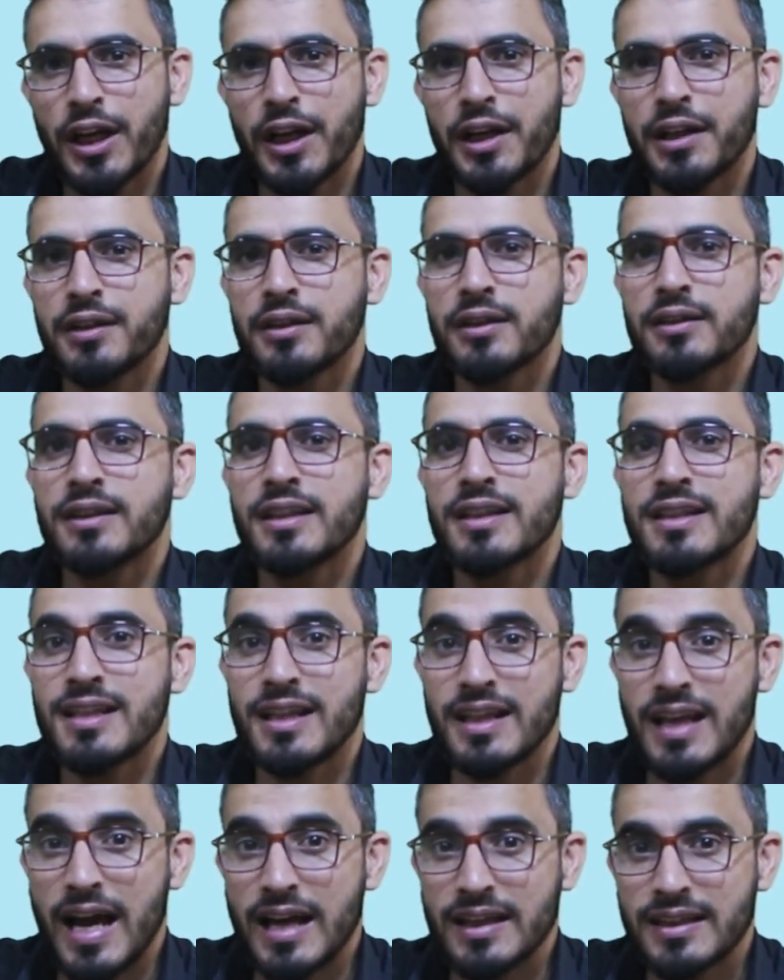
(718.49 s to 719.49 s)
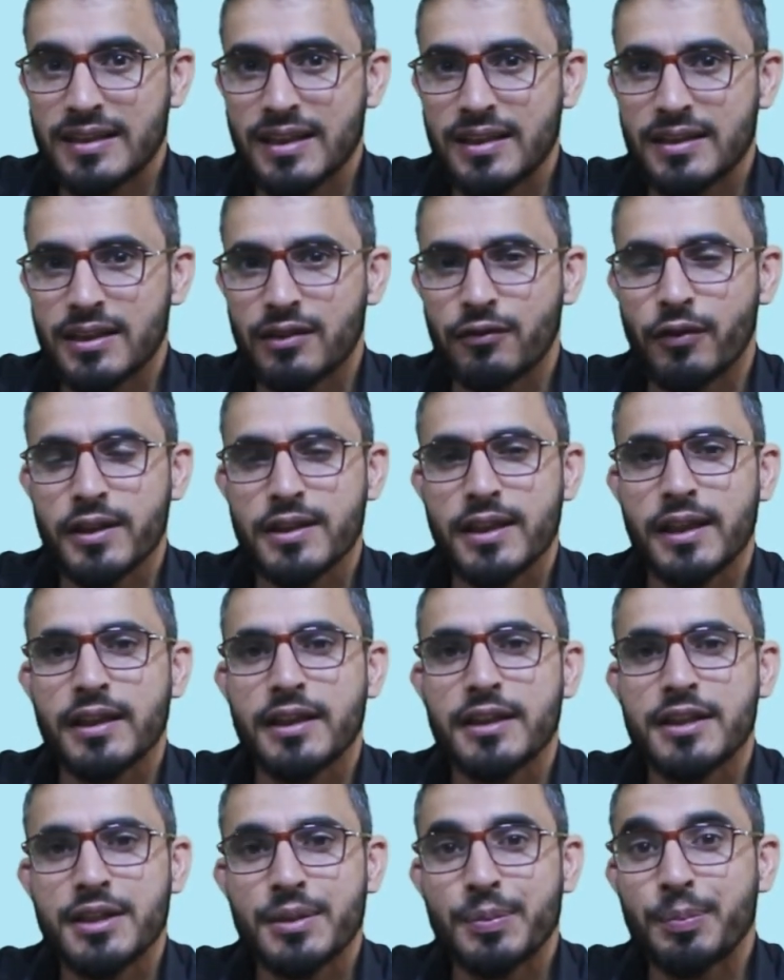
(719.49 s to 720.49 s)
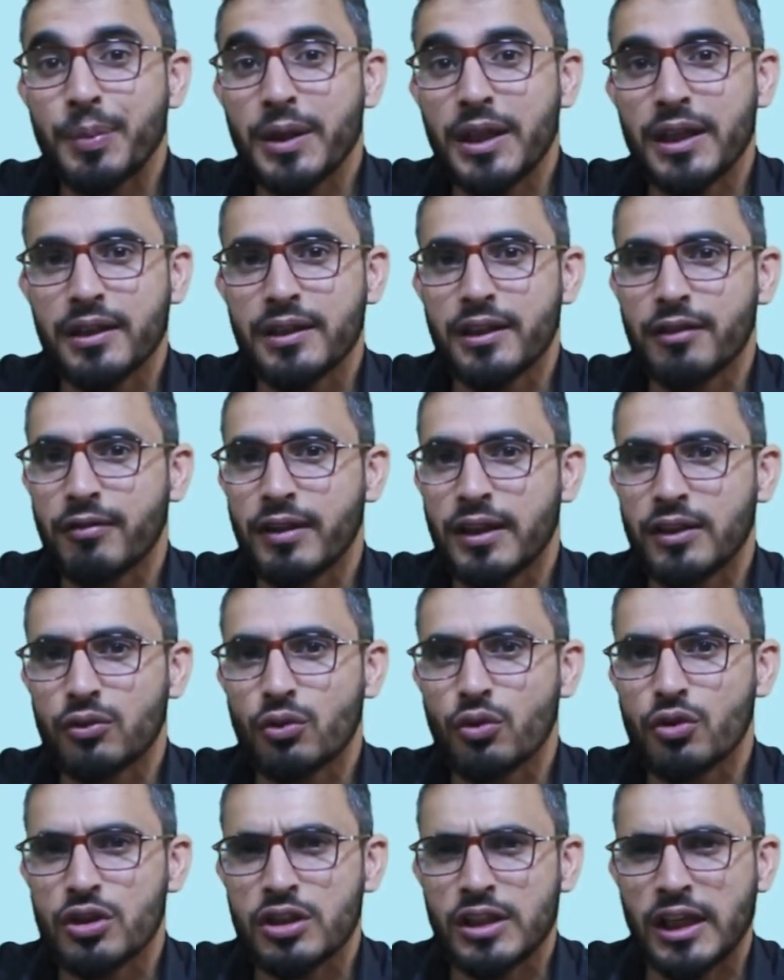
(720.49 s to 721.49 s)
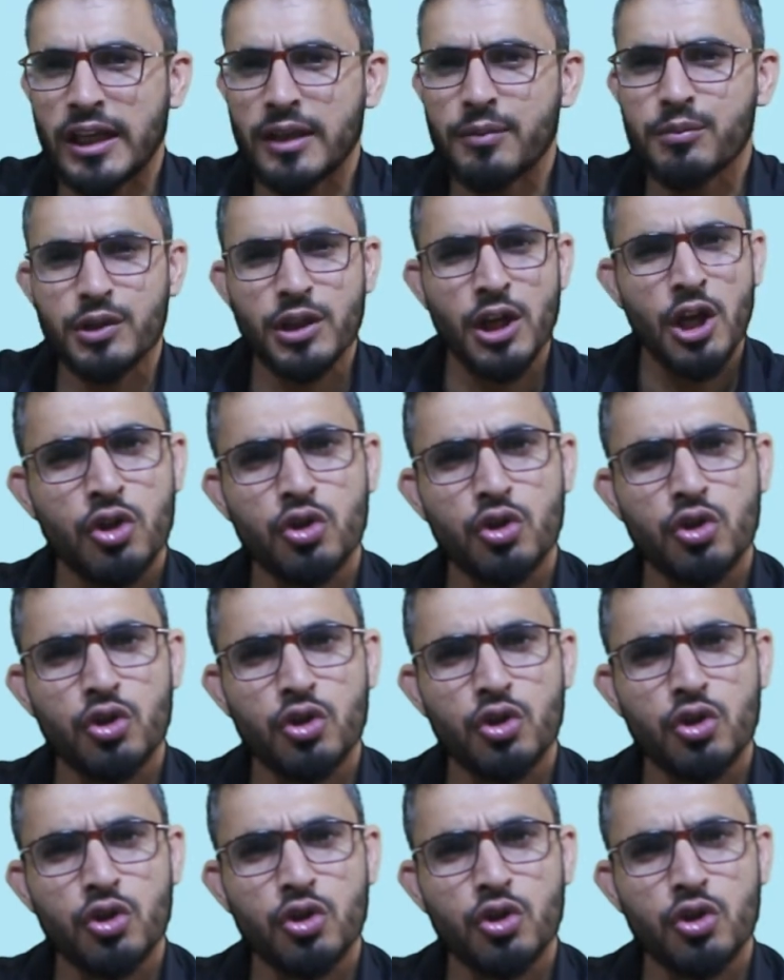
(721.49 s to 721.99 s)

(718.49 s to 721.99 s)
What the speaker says: and this class system was at its peak during those times.